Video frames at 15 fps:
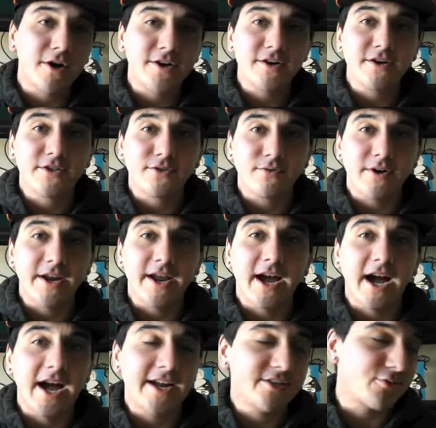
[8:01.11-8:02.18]
Gardna to 3,
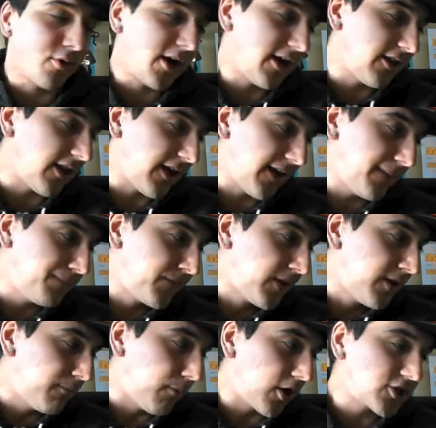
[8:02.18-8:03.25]
high
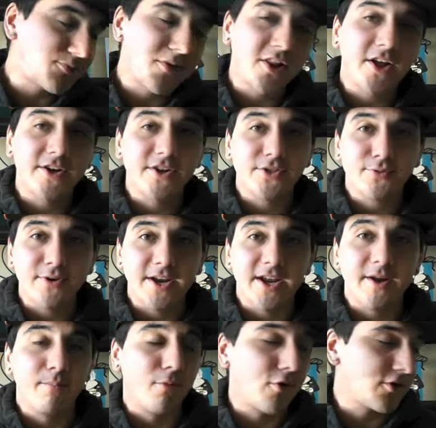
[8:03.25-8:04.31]
Twilight, Marshmallow to
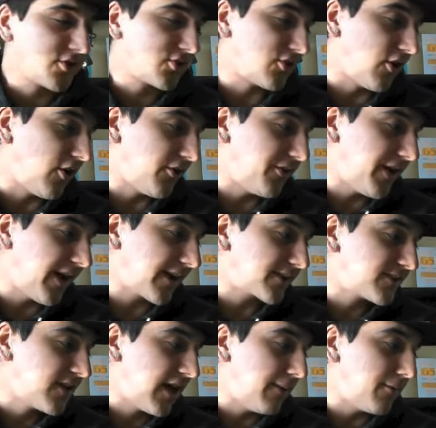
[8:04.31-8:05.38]
3, more stall
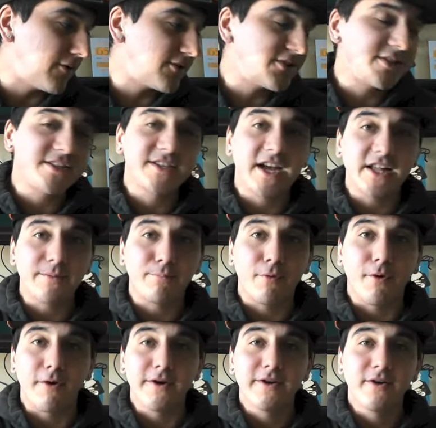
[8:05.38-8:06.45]
decks, Emergency
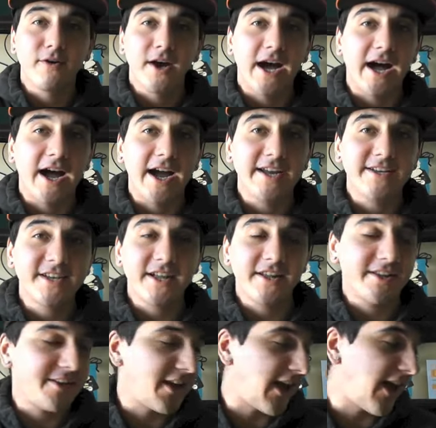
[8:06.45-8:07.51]
Teleport, high
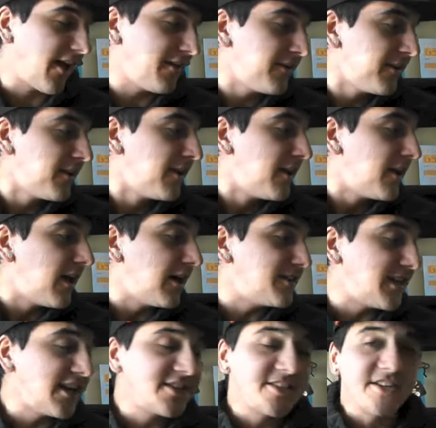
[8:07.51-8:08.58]
Teledad,
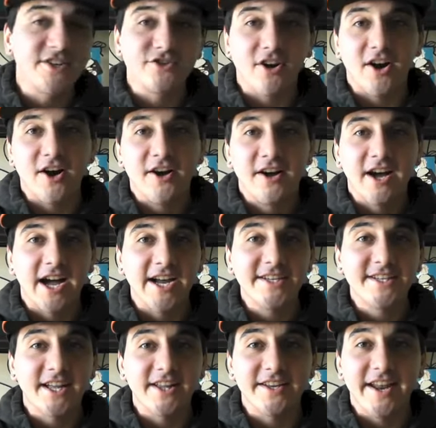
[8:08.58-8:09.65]
Destiny Draw, high
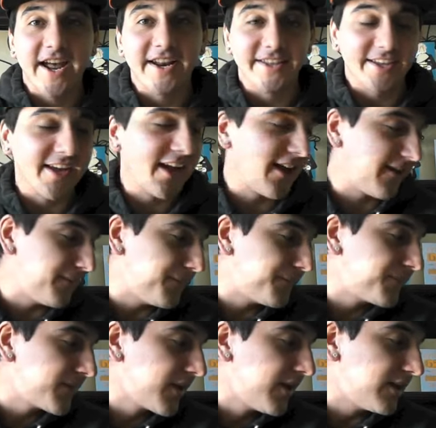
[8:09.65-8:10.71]
Teledad again,
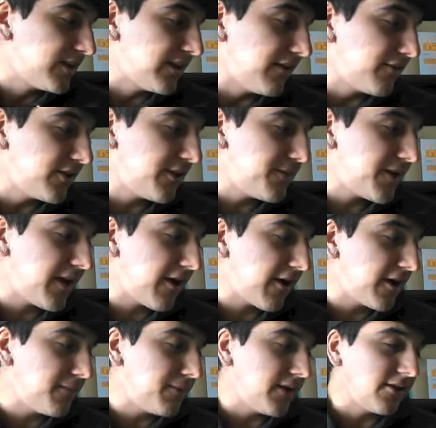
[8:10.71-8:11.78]
Level limit
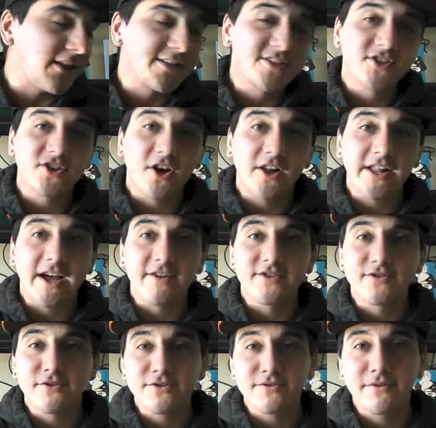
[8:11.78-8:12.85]
area B. Let's stall
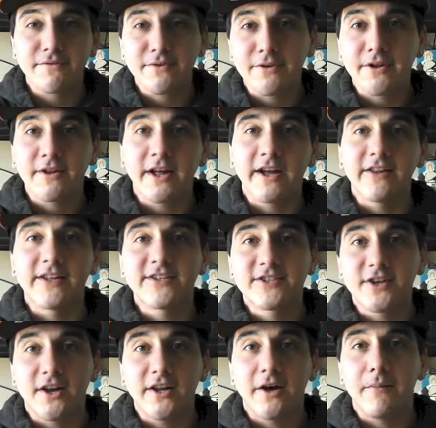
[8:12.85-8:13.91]
out. Swords of Revealing Light. Let's
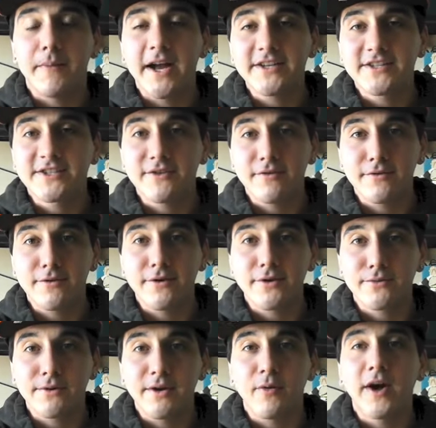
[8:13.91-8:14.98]
stall out. Magic Cylinder to
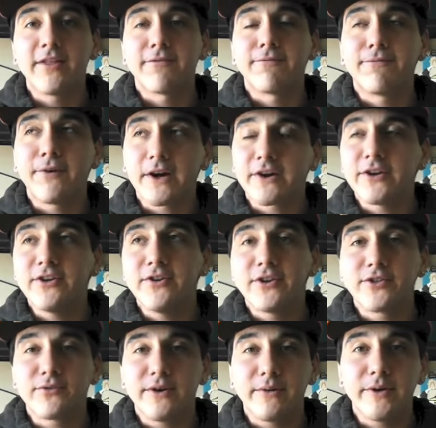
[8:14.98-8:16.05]
3. Why the fuck are you
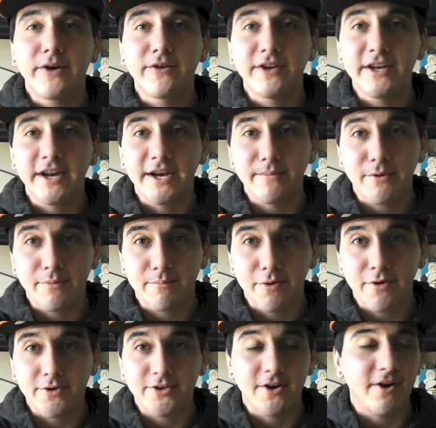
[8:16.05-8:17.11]
to 3? We don't need any more
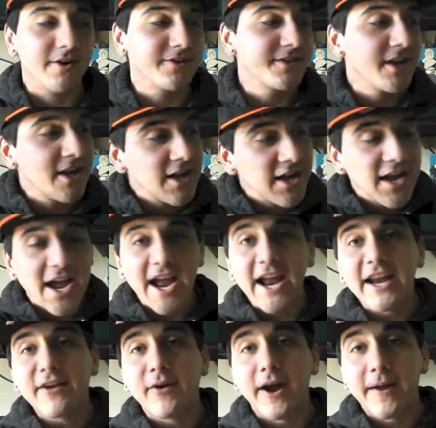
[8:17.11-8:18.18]
burn cards.
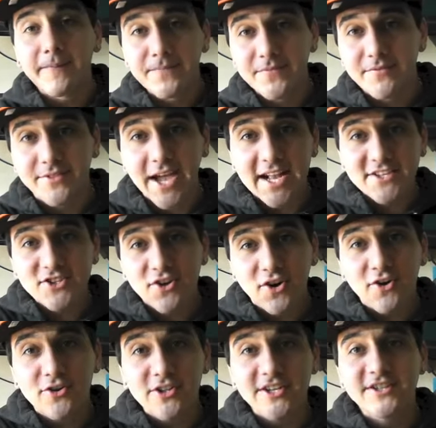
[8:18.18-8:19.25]
Anyway, that's the
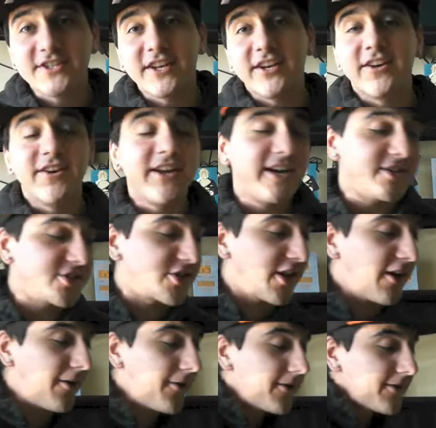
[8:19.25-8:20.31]
whole list in a
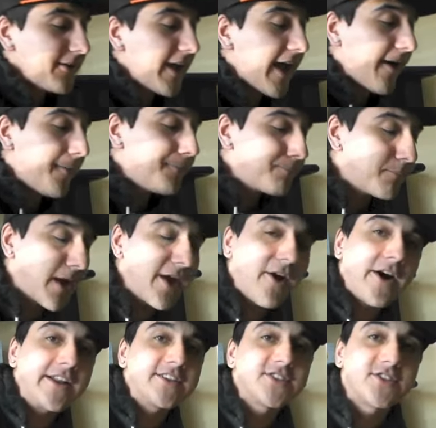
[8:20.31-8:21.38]
nutshell. Now, my
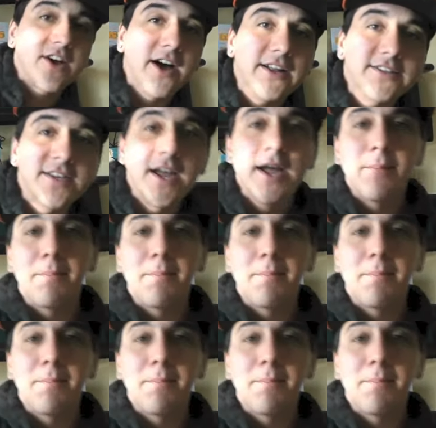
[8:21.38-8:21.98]
honest thoughts.